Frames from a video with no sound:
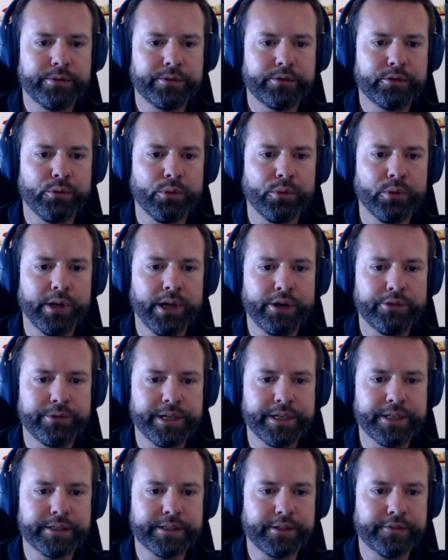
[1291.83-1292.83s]
call our
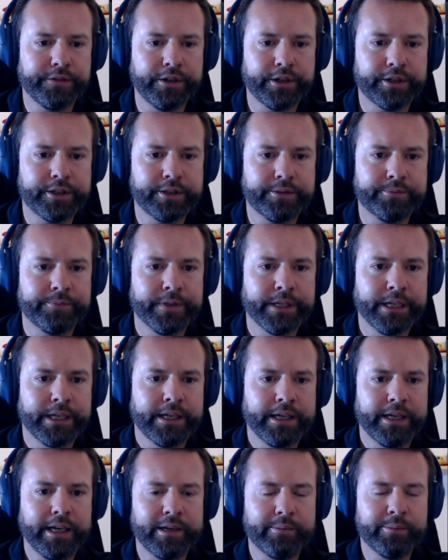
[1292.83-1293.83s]
register function.
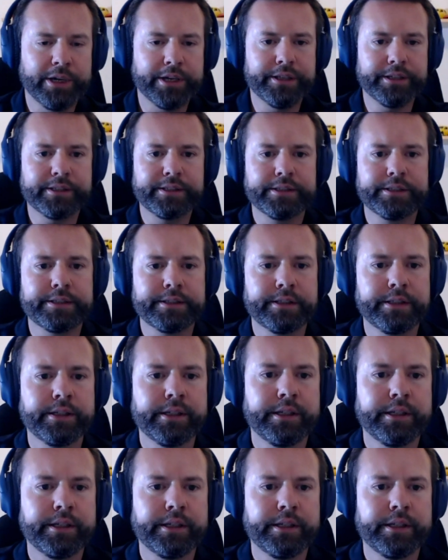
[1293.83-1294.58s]
And by this